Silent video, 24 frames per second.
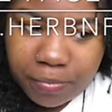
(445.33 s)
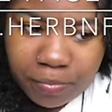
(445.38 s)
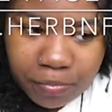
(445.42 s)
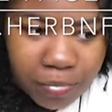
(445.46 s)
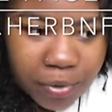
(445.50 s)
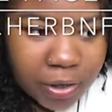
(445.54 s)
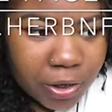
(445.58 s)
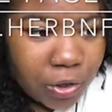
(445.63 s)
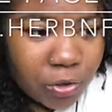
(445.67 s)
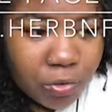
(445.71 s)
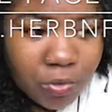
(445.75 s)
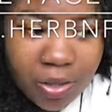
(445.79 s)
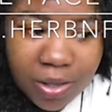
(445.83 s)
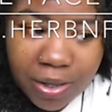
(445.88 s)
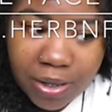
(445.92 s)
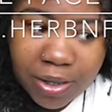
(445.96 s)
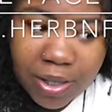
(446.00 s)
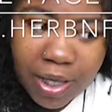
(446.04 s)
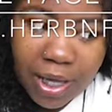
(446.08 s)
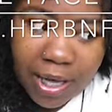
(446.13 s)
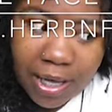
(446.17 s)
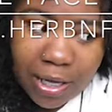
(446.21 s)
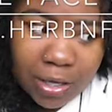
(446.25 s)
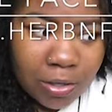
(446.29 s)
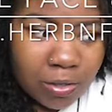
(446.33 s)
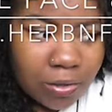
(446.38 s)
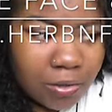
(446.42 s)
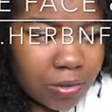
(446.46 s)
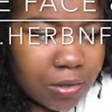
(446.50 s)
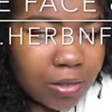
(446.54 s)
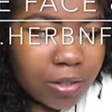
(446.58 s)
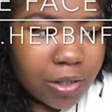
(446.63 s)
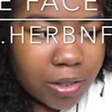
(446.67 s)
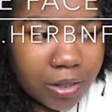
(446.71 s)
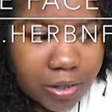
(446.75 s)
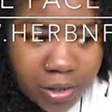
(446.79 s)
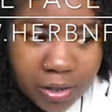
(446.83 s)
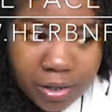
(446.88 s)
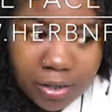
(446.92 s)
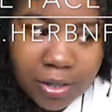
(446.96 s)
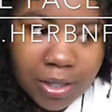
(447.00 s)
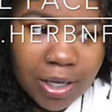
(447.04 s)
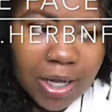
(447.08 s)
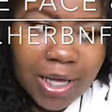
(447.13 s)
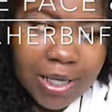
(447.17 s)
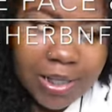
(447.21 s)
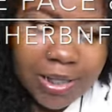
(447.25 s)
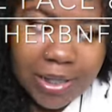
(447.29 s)
But you can style your sister
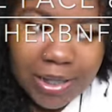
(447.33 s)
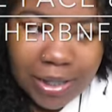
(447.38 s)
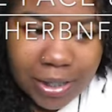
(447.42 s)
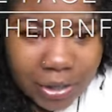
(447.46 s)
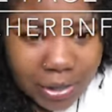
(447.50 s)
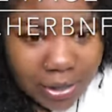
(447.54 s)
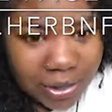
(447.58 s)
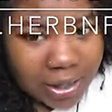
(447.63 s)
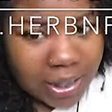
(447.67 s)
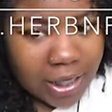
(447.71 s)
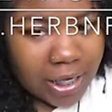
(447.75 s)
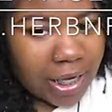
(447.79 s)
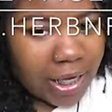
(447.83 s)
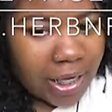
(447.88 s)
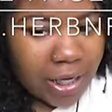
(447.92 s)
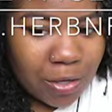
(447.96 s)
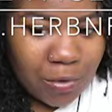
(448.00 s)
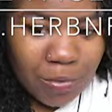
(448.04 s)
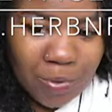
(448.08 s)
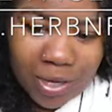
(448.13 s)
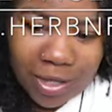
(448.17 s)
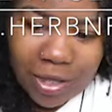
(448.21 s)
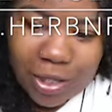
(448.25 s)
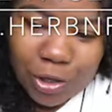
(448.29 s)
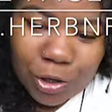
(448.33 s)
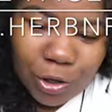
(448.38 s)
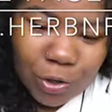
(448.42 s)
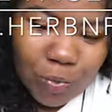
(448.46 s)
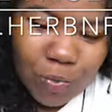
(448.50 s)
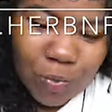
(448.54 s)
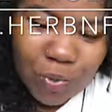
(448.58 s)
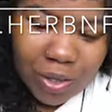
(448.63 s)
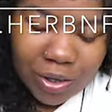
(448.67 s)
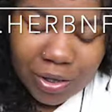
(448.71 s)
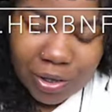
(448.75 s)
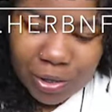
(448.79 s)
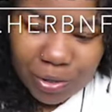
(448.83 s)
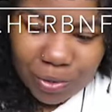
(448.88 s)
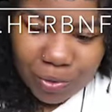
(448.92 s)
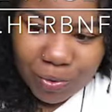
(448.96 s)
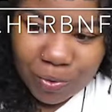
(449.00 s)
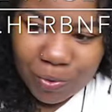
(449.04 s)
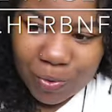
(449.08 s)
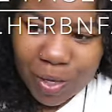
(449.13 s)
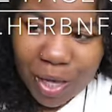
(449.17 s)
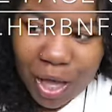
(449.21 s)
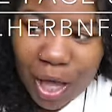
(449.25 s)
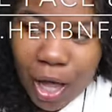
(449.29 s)
locks literally any way that you want
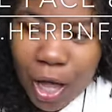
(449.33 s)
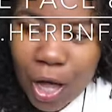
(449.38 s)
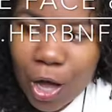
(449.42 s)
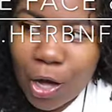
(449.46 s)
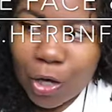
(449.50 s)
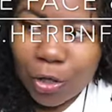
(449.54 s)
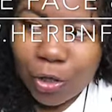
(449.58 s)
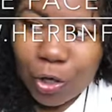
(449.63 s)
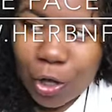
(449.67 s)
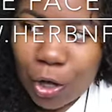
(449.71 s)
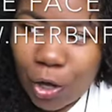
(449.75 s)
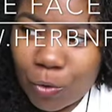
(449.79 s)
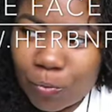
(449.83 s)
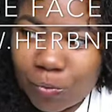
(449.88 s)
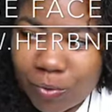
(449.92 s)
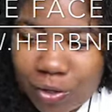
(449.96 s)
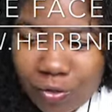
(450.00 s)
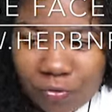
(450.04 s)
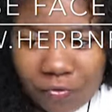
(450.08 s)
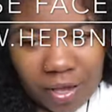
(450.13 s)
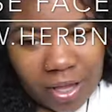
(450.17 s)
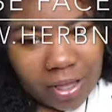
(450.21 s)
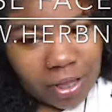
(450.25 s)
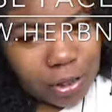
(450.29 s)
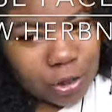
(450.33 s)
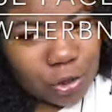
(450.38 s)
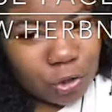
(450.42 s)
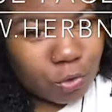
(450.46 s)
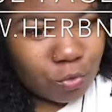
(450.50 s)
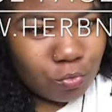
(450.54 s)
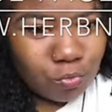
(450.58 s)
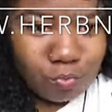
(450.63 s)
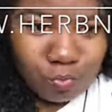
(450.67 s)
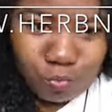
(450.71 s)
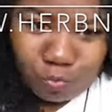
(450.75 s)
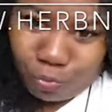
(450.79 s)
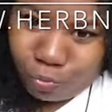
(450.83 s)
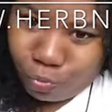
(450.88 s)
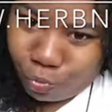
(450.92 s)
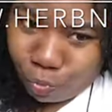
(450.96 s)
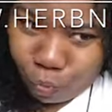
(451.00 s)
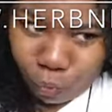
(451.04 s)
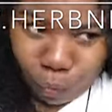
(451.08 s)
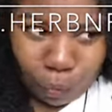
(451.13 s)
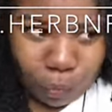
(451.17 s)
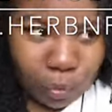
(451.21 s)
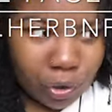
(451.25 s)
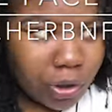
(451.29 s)
to, along with the fact that you
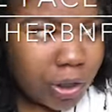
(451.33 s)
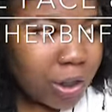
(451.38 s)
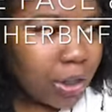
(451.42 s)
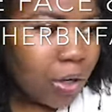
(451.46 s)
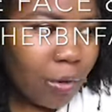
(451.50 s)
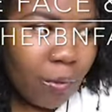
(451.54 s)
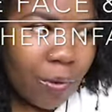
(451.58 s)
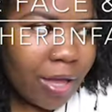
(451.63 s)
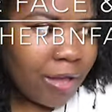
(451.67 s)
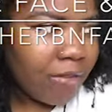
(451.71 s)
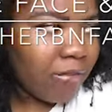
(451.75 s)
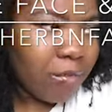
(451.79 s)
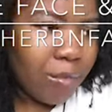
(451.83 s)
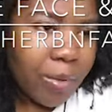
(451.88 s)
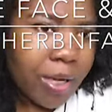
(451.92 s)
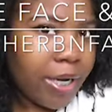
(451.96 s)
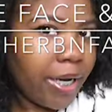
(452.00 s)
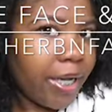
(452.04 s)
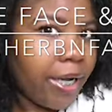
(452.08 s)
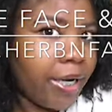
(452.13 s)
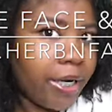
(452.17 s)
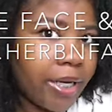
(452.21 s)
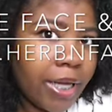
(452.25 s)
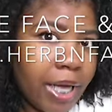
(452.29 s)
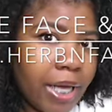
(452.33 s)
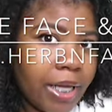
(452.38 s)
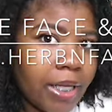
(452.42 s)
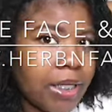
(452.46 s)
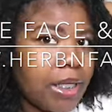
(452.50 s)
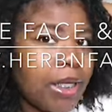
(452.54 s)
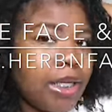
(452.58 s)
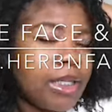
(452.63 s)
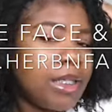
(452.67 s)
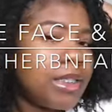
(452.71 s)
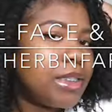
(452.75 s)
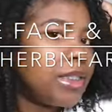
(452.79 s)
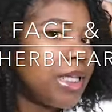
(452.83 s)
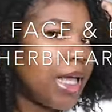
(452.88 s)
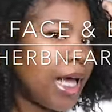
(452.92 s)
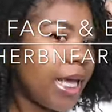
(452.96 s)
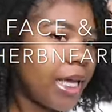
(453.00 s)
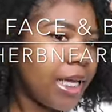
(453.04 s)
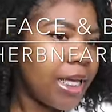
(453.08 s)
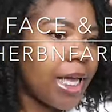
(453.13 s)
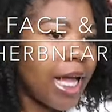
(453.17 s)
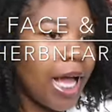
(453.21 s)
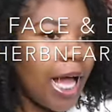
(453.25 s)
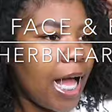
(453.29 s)
really don't have a bad hair day.
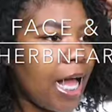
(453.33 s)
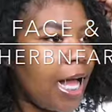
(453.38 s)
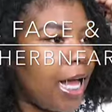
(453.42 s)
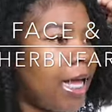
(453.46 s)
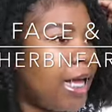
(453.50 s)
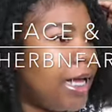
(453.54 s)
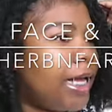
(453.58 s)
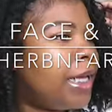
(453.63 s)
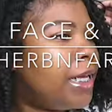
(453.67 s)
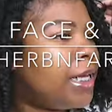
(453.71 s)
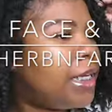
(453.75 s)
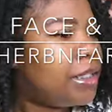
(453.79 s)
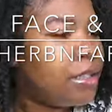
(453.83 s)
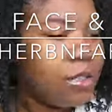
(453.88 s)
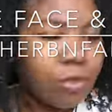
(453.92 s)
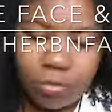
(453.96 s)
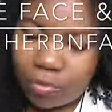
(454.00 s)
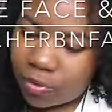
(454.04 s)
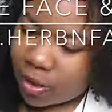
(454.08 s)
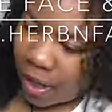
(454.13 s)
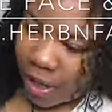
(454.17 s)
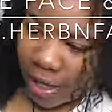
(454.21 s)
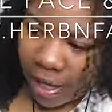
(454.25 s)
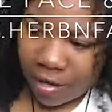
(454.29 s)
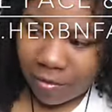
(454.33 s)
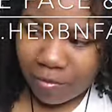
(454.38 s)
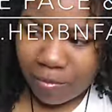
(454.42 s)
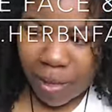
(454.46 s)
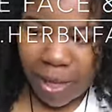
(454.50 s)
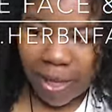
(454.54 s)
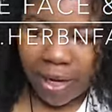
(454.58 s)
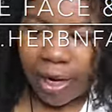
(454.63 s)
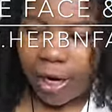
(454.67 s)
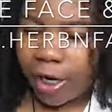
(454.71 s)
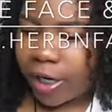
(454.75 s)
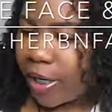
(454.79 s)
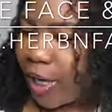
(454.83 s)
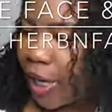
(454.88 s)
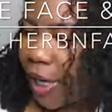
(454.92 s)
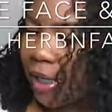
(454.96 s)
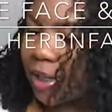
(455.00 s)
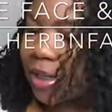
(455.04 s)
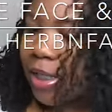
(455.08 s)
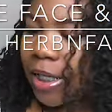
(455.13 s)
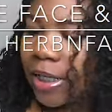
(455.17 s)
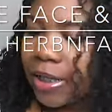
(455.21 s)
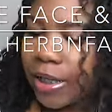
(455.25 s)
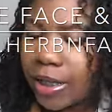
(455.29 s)
Like, I do not have bad hair
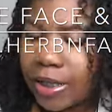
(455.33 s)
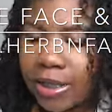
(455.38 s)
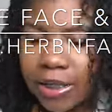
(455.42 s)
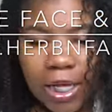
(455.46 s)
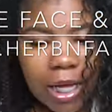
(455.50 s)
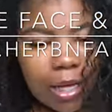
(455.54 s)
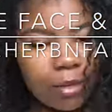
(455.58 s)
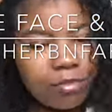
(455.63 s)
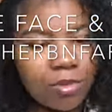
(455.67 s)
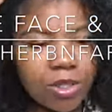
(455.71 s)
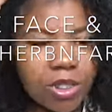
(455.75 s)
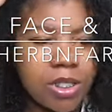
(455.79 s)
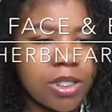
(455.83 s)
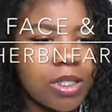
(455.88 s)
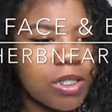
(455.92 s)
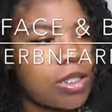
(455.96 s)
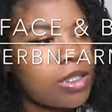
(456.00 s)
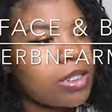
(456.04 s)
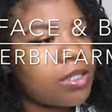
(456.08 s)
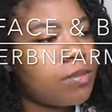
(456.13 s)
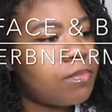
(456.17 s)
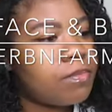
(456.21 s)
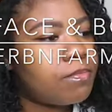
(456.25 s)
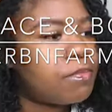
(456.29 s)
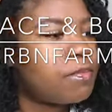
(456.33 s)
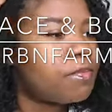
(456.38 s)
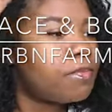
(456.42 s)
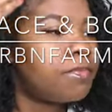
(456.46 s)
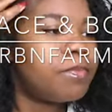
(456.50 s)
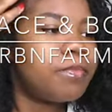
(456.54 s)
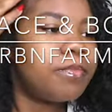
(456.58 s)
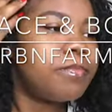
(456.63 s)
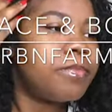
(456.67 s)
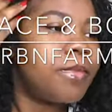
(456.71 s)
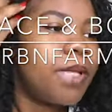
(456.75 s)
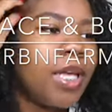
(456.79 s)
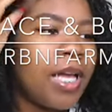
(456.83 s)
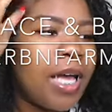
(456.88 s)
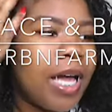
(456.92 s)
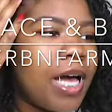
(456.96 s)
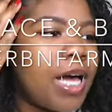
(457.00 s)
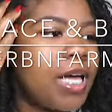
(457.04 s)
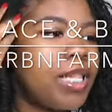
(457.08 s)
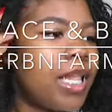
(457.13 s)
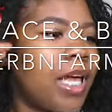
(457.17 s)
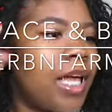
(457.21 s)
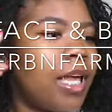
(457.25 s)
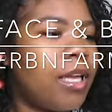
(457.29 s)
days, unless I'm just
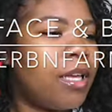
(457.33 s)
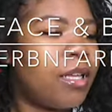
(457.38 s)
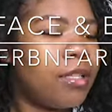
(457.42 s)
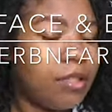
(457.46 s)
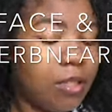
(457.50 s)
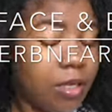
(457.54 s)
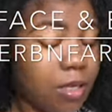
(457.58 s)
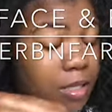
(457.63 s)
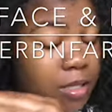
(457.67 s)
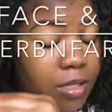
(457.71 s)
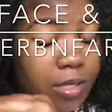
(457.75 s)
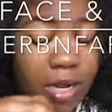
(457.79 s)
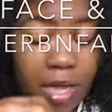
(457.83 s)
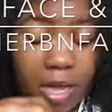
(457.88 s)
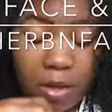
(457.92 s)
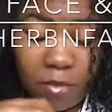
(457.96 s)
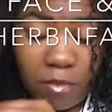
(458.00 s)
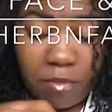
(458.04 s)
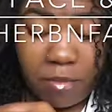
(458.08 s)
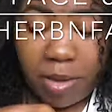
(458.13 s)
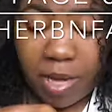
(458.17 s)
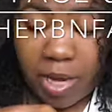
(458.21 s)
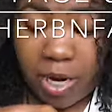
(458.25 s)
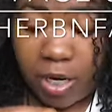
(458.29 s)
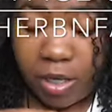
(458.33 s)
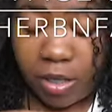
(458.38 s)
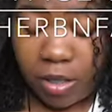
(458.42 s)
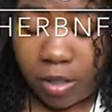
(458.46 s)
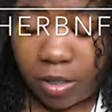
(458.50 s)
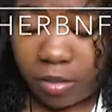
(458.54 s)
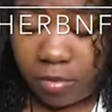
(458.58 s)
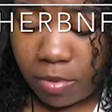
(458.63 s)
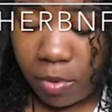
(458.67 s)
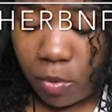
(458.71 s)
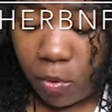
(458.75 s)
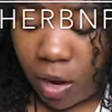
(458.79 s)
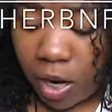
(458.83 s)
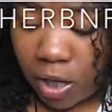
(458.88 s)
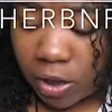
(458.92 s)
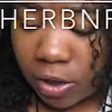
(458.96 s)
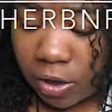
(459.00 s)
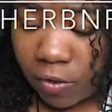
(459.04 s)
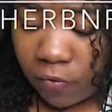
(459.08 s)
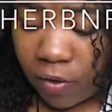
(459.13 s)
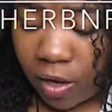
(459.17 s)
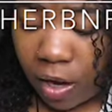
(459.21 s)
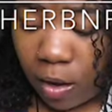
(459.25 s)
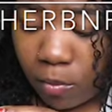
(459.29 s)
like the other day when my hair needed to be washed.
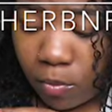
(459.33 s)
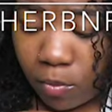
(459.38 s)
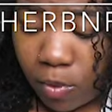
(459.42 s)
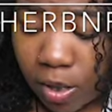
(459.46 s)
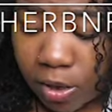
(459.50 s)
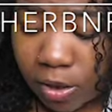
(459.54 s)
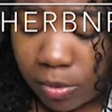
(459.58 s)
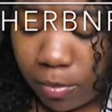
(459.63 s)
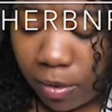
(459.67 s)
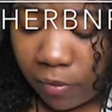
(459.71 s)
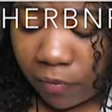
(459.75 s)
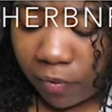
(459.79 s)
If y'all were watching my